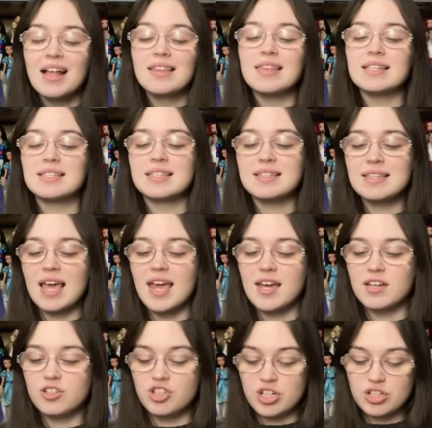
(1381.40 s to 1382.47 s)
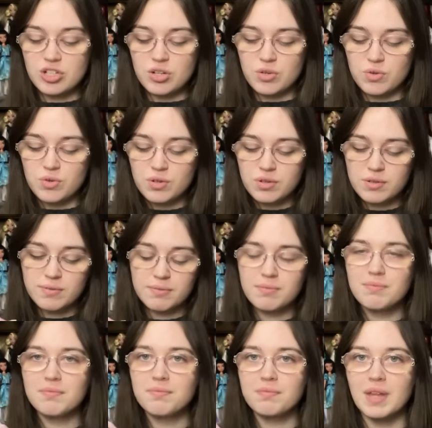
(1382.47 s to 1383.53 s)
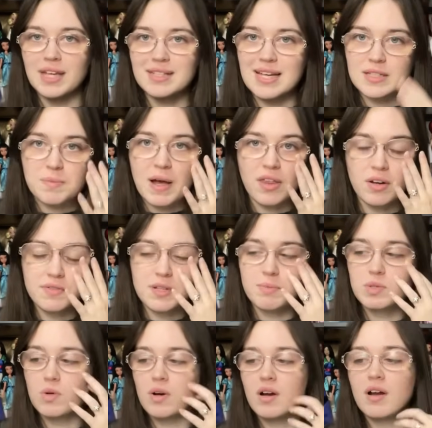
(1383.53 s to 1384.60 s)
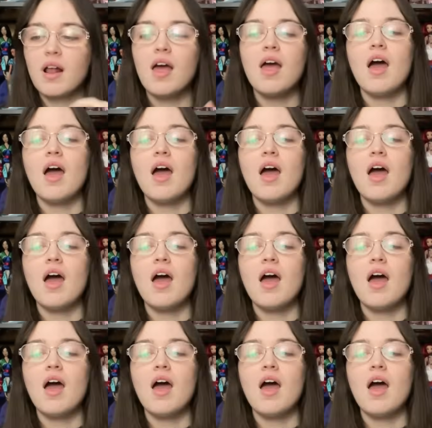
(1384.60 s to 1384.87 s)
this is a G2, like test pilot of some sort.